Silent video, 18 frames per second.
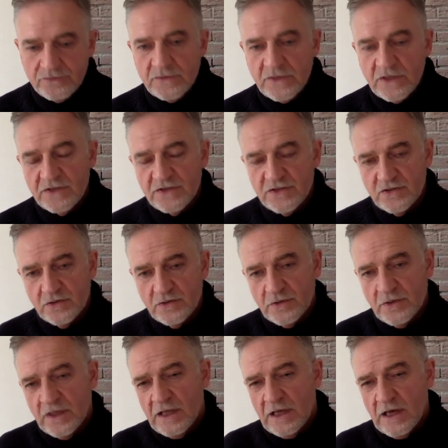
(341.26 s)
So
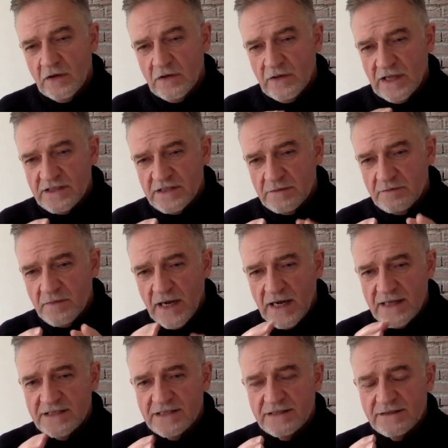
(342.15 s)
let's
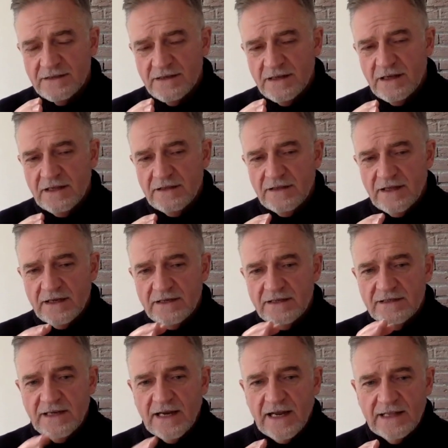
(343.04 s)
imagine that
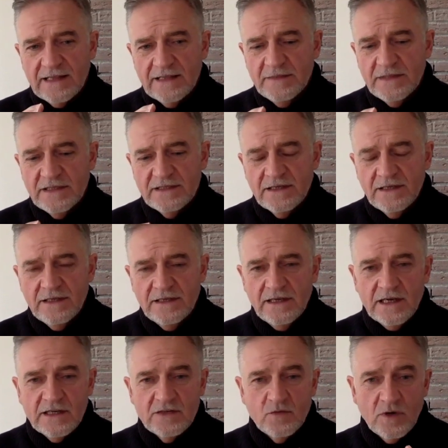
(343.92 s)
entanglement
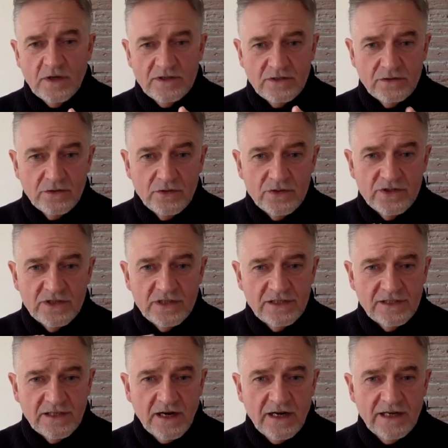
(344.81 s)
as what Deleuze and
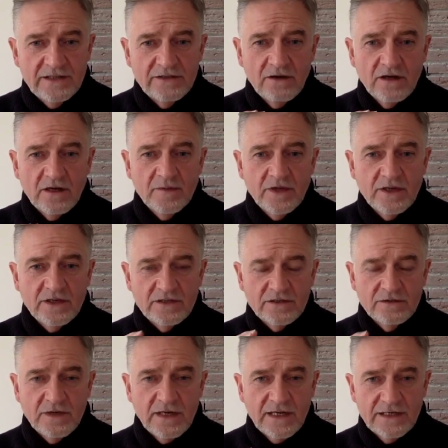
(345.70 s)
Guattari talk about as
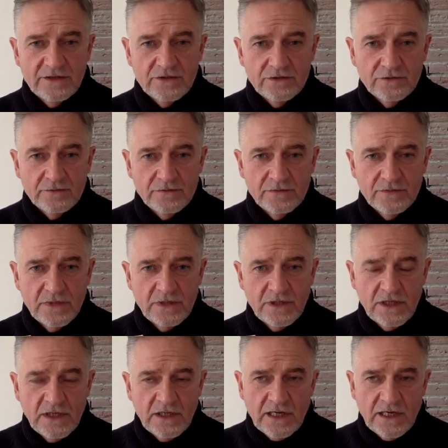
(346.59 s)
arousal.
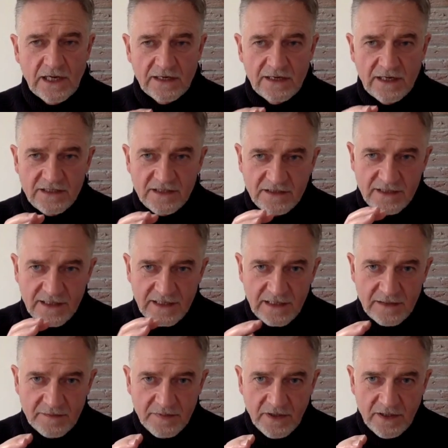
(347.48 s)
And let's think
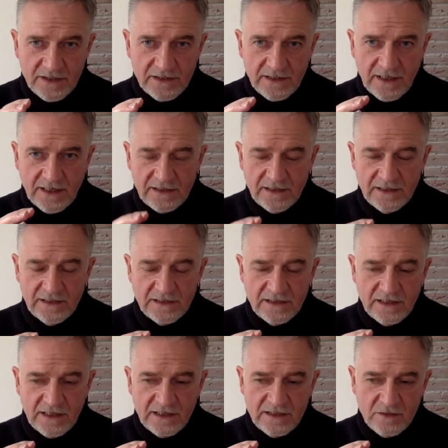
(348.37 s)
about that
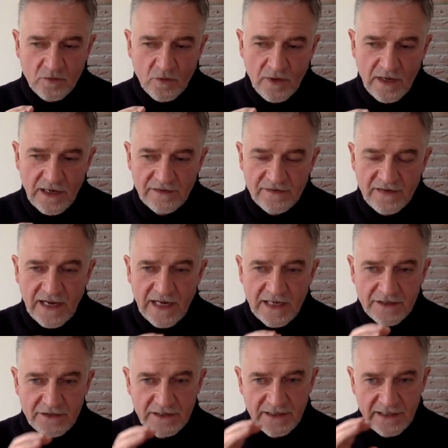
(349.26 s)
as a way of
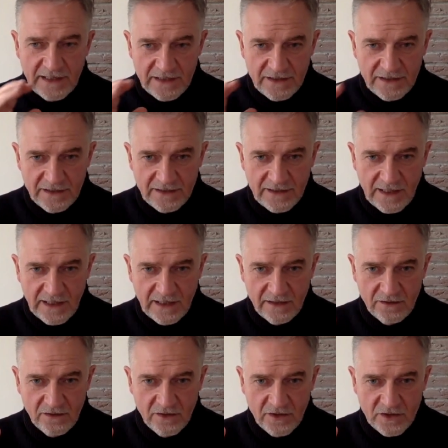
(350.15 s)
entering into
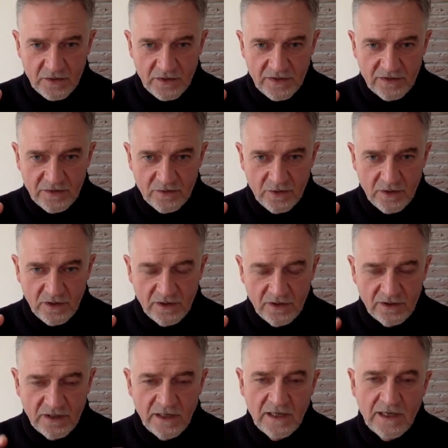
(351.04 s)
dialogues with the world
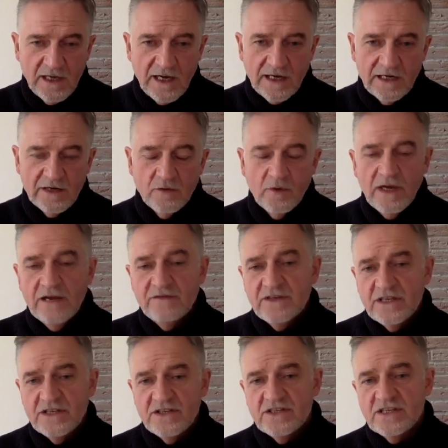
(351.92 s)
and a way of
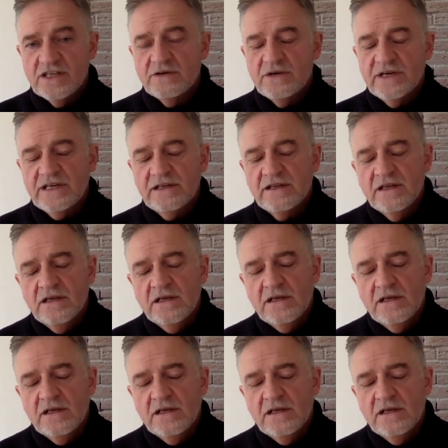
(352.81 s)
considering